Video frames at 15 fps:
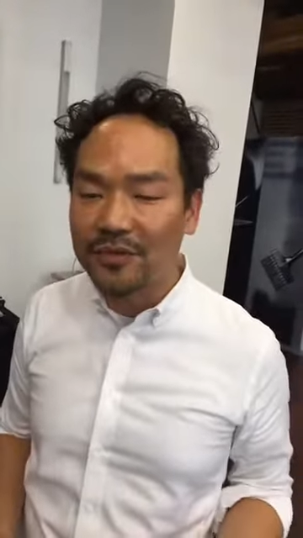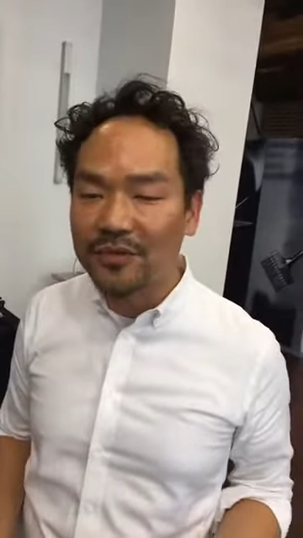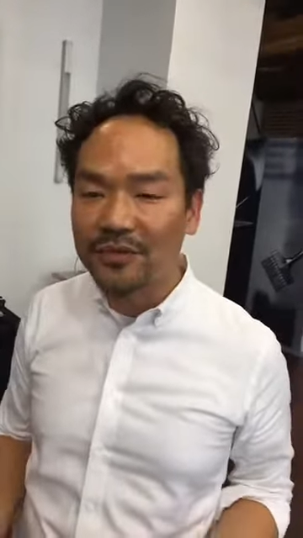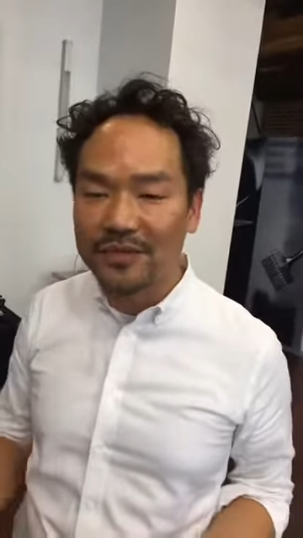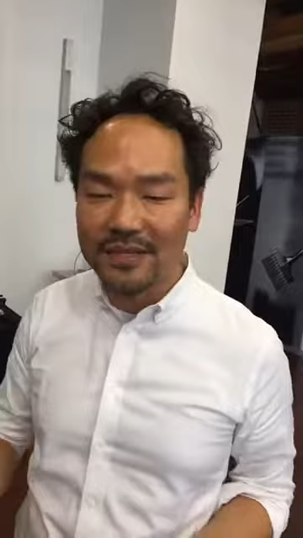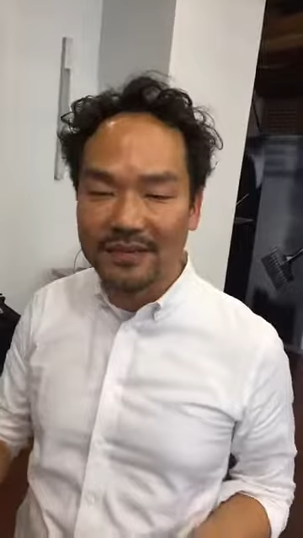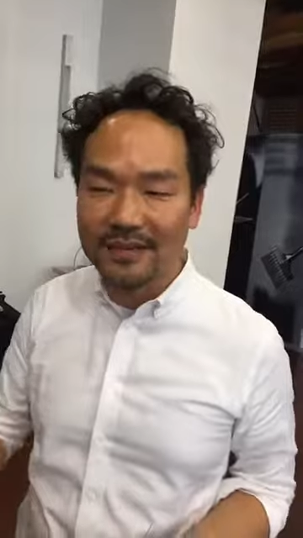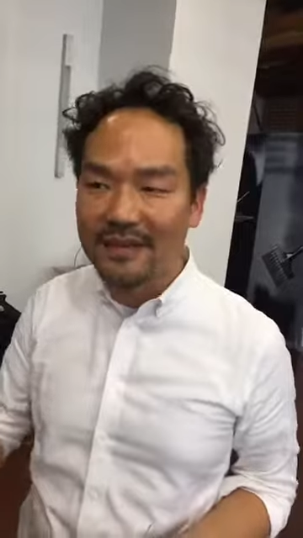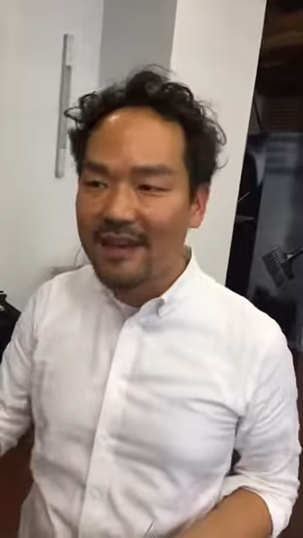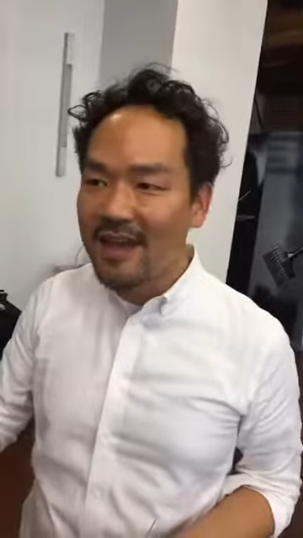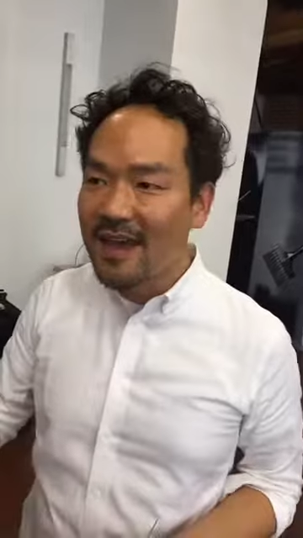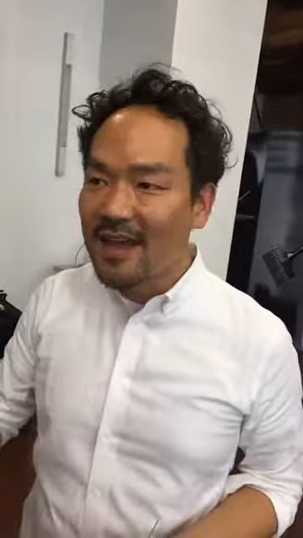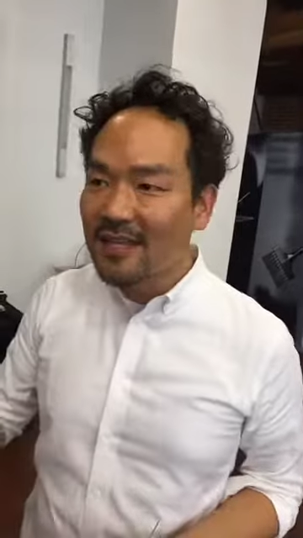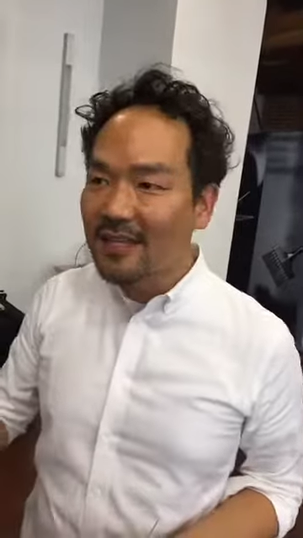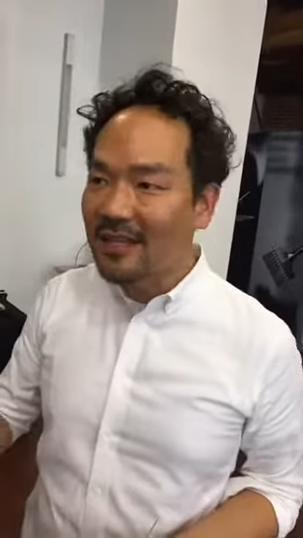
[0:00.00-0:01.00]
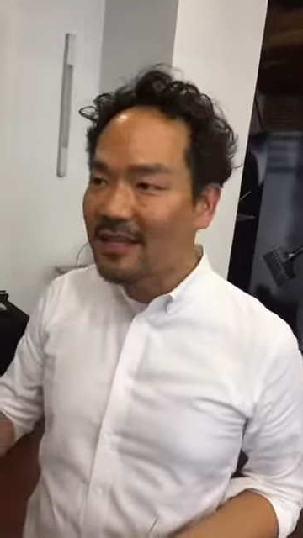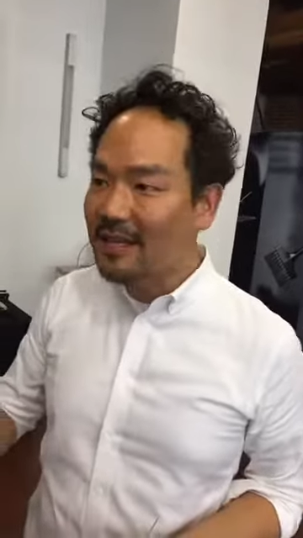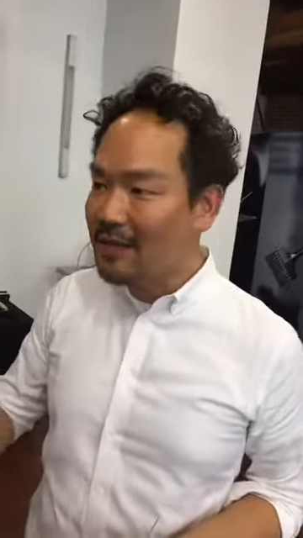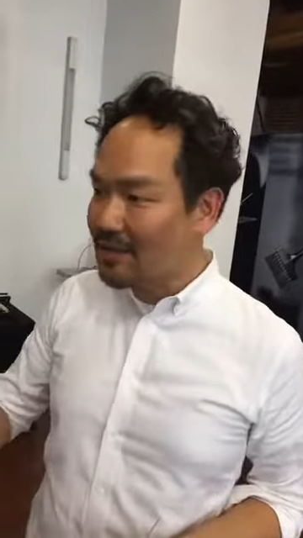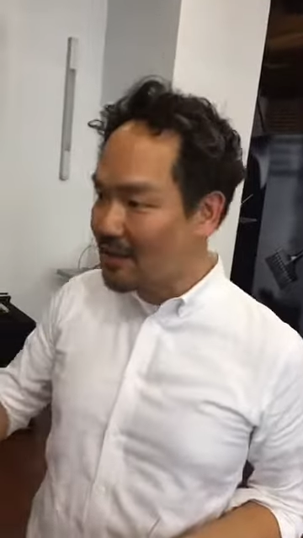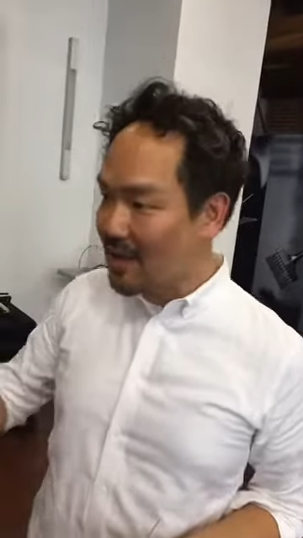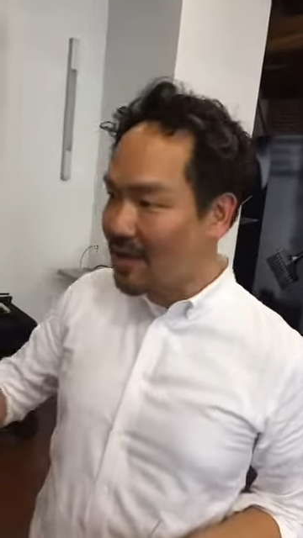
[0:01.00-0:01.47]
using like
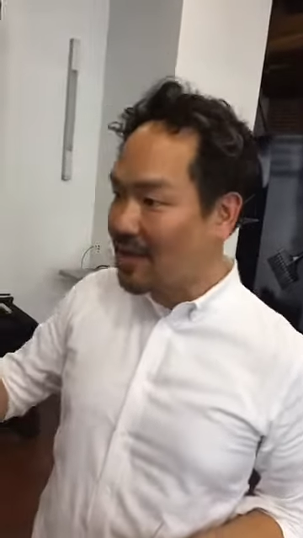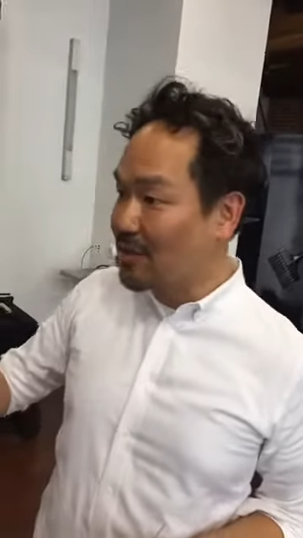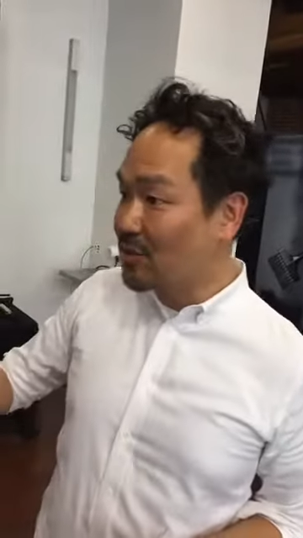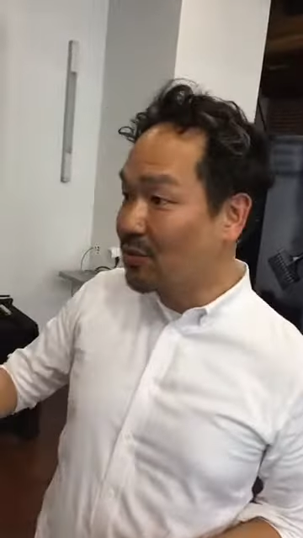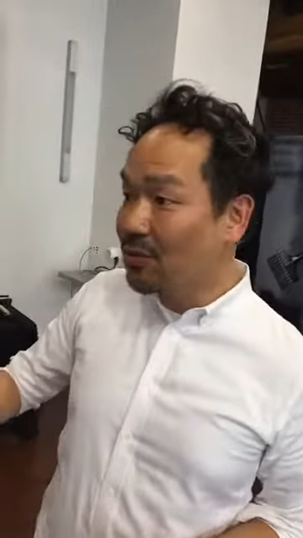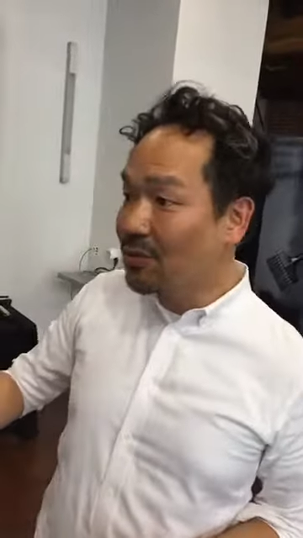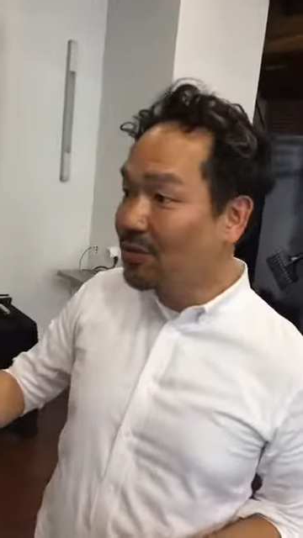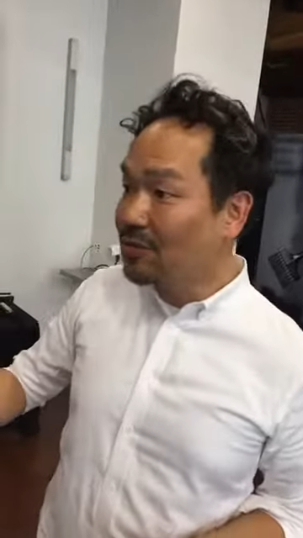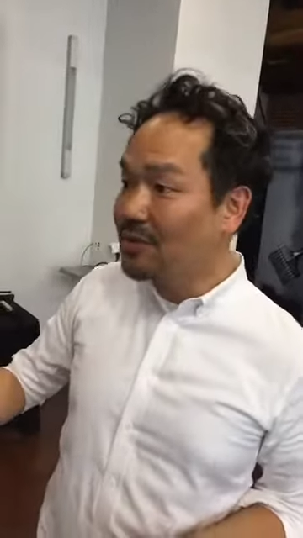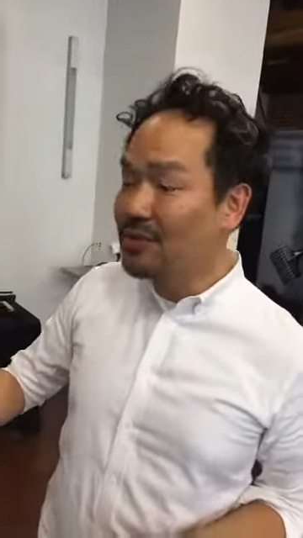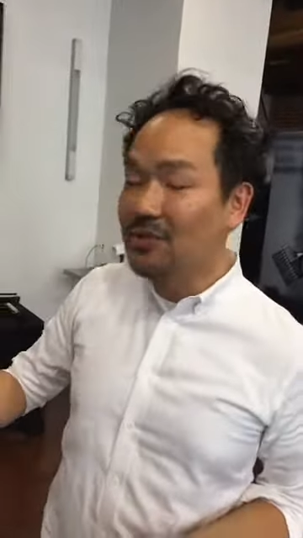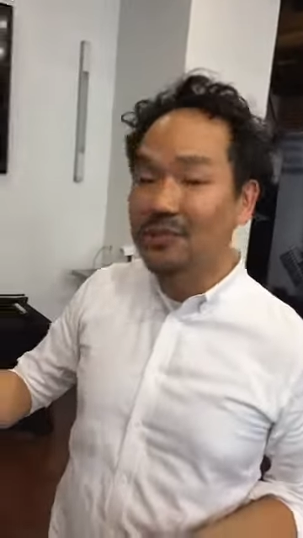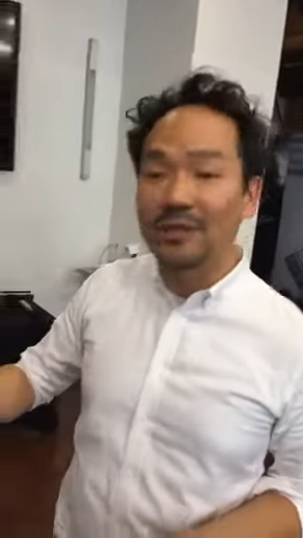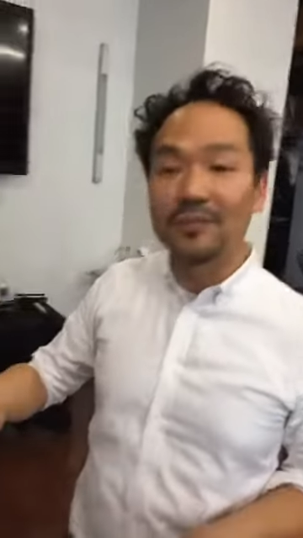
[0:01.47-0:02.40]
a tool which is a